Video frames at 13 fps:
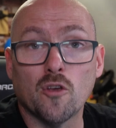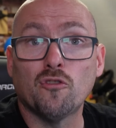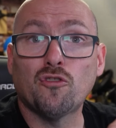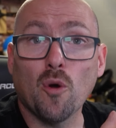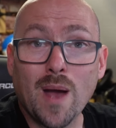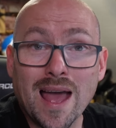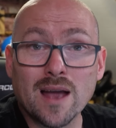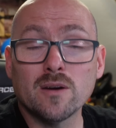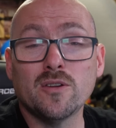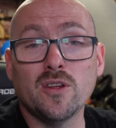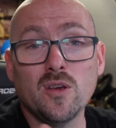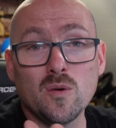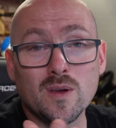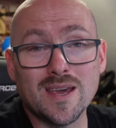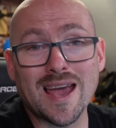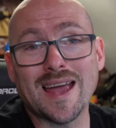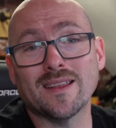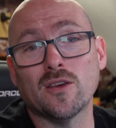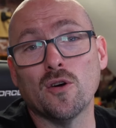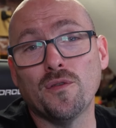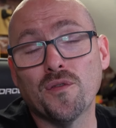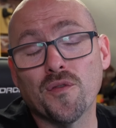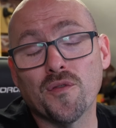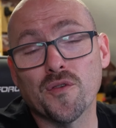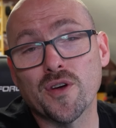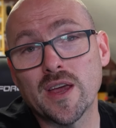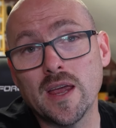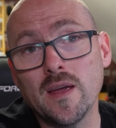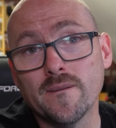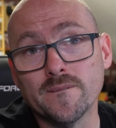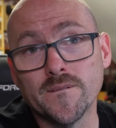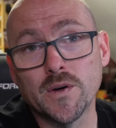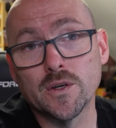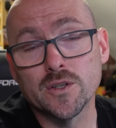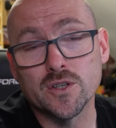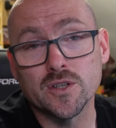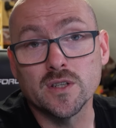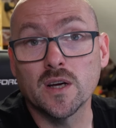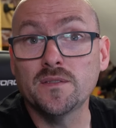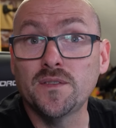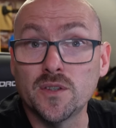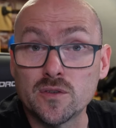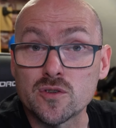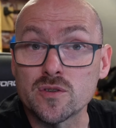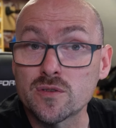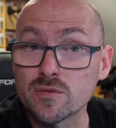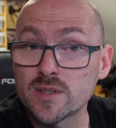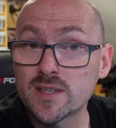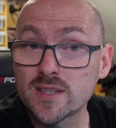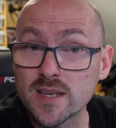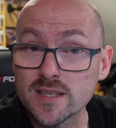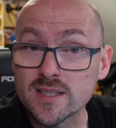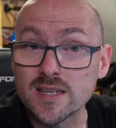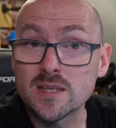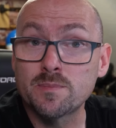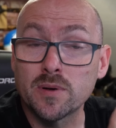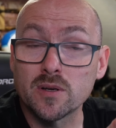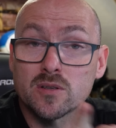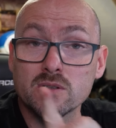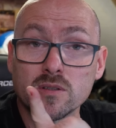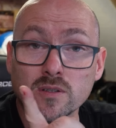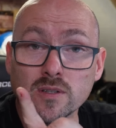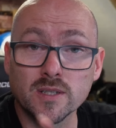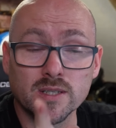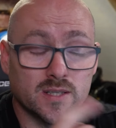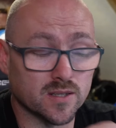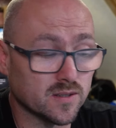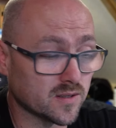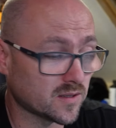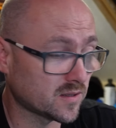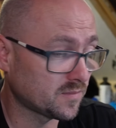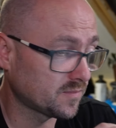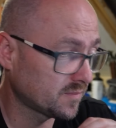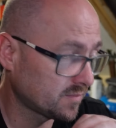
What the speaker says: So how do you get your free version of Fusion 360's personal license?